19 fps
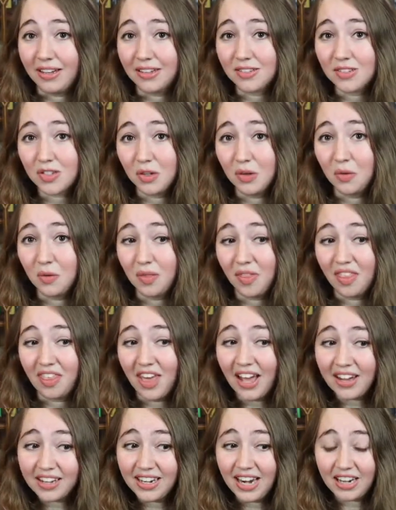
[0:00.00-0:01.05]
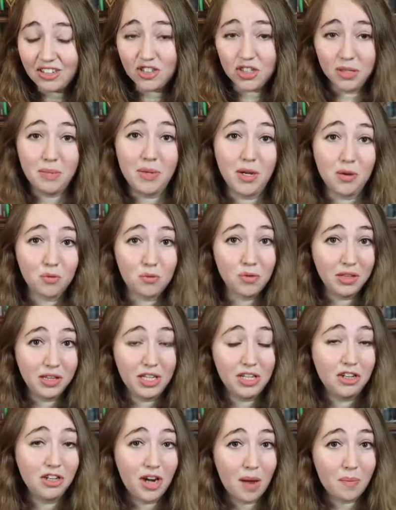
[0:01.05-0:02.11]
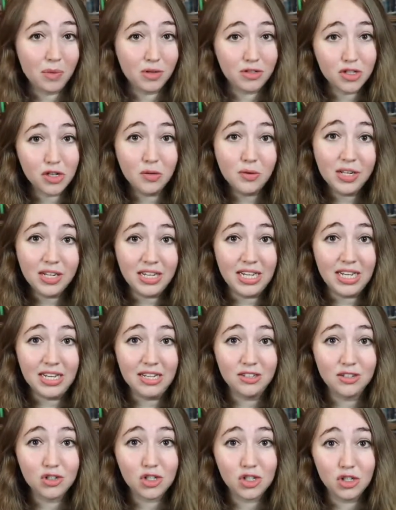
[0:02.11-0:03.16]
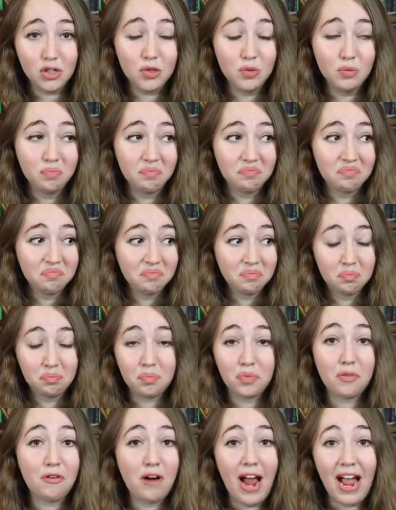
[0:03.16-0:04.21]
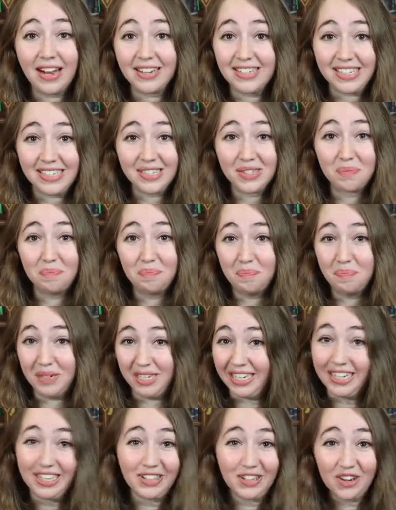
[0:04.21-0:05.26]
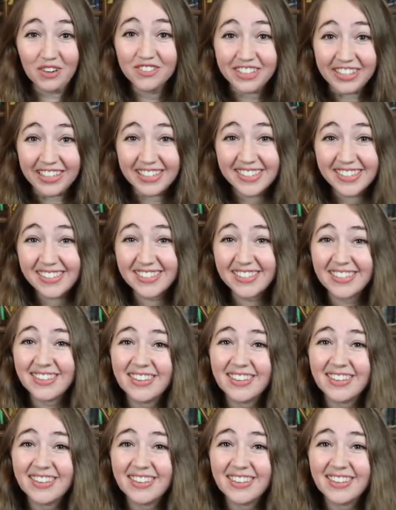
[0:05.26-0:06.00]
So that can actually be a really good opportunity to practice being nervous.